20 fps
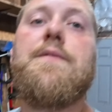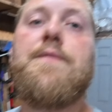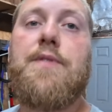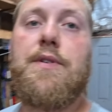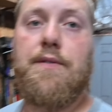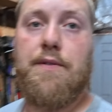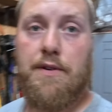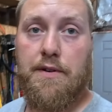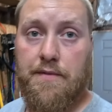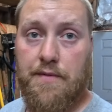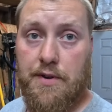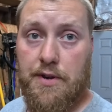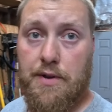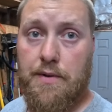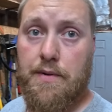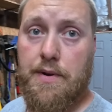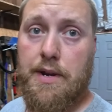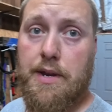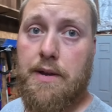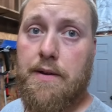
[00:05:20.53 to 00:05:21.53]
If any of you
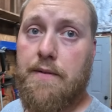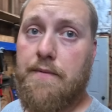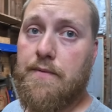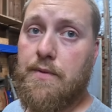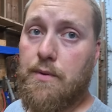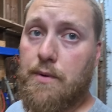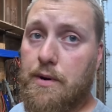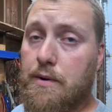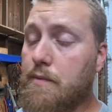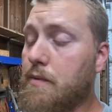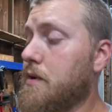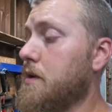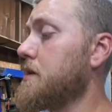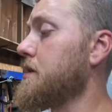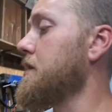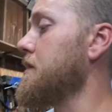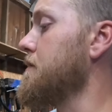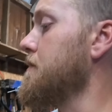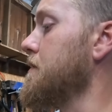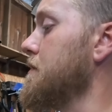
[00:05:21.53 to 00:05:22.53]
do any flooring
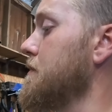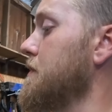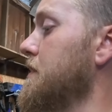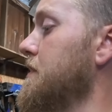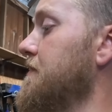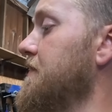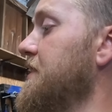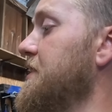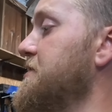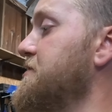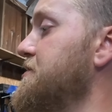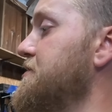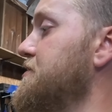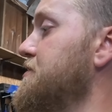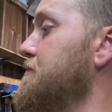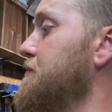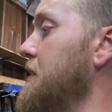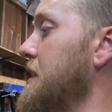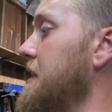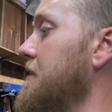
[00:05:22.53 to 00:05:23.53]
work or renovations,
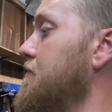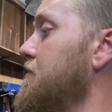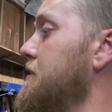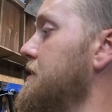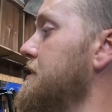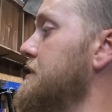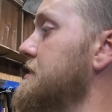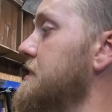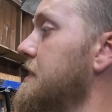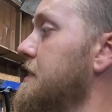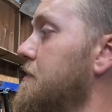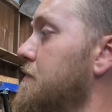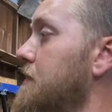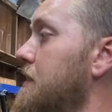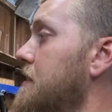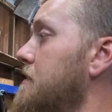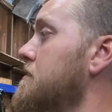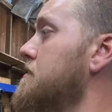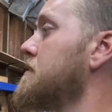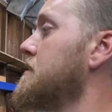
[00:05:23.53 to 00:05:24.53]
you probably have one of these laying
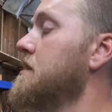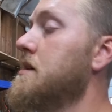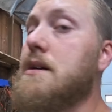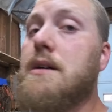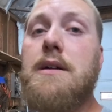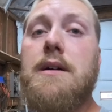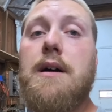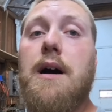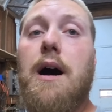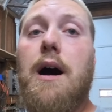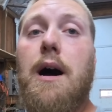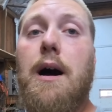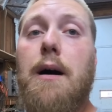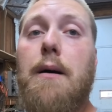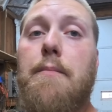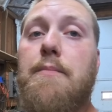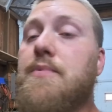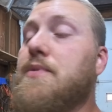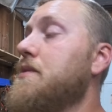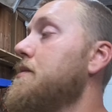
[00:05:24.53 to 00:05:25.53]
around.
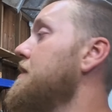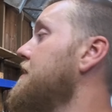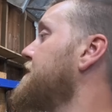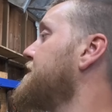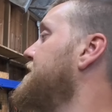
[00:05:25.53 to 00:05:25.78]
They're like